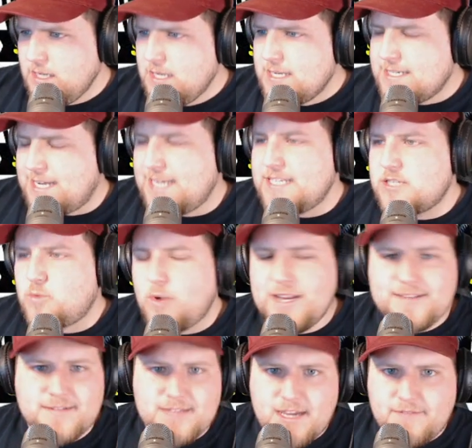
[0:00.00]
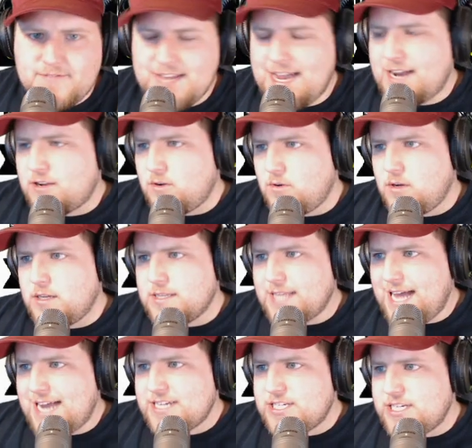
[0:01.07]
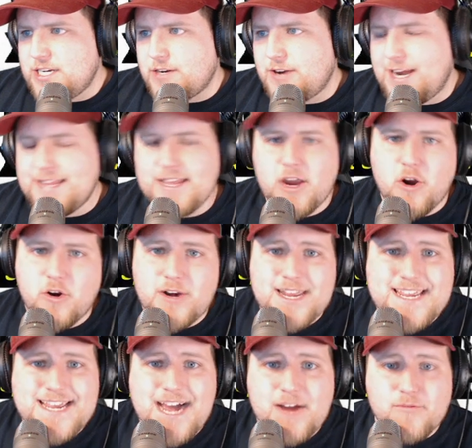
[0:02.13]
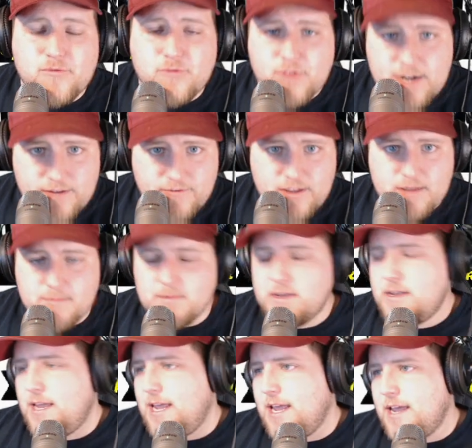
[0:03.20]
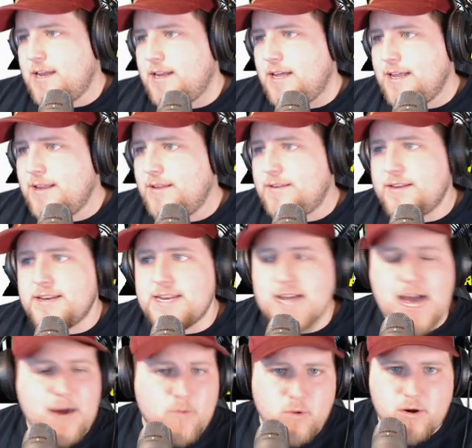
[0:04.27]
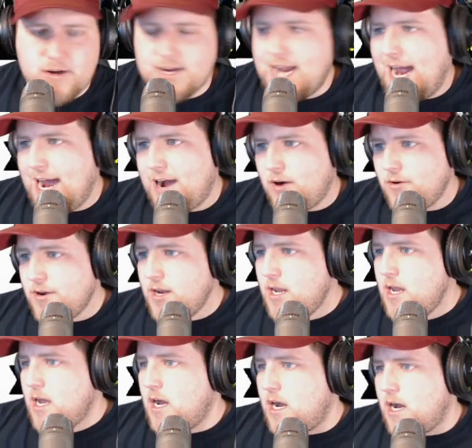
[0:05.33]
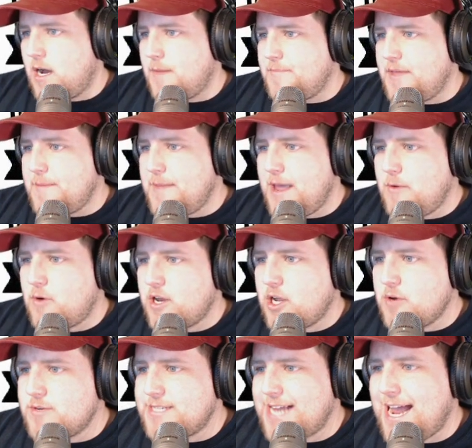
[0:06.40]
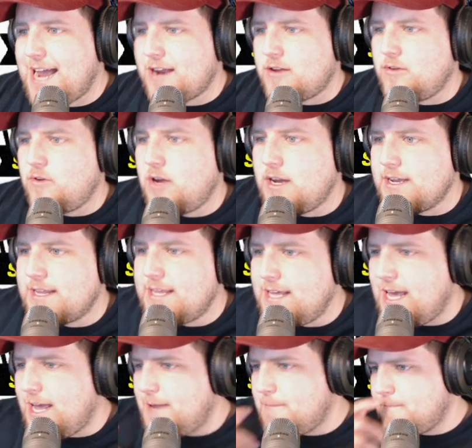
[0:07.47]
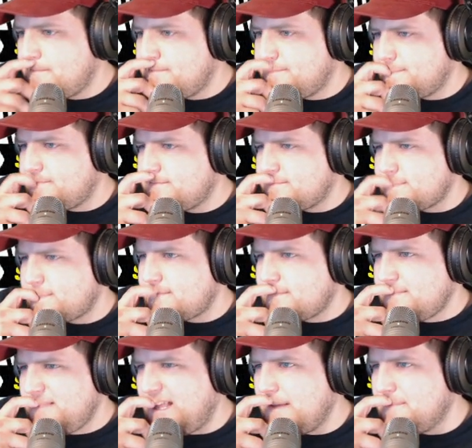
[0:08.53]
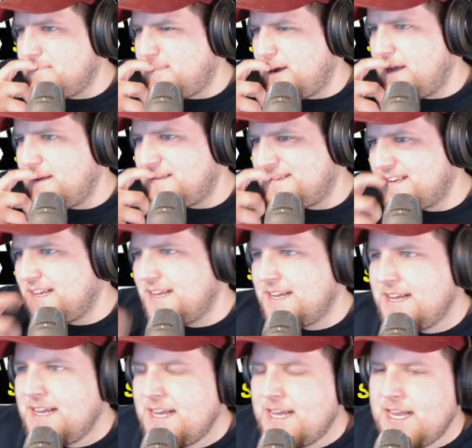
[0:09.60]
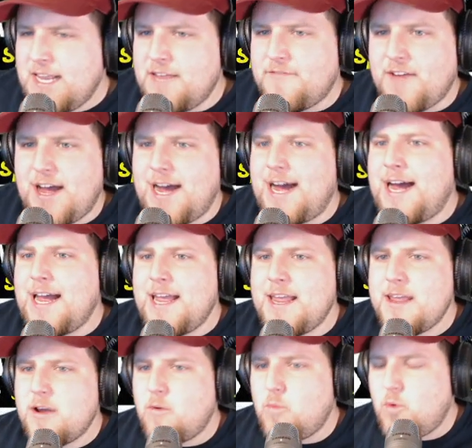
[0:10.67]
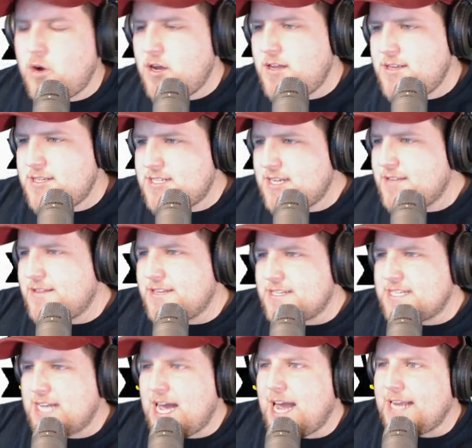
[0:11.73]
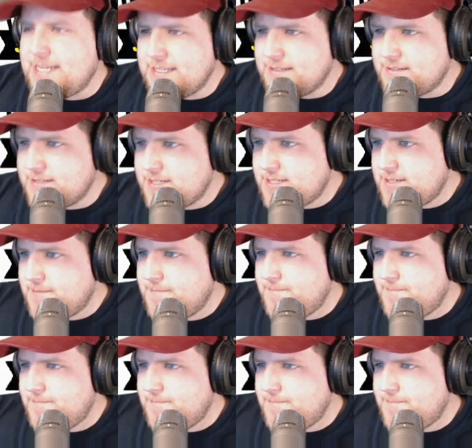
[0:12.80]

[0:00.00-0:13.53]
Titans went left tackle last year, and they already got rid of him, and it did not work out. They may want to go tackle again, but if I was the Titans...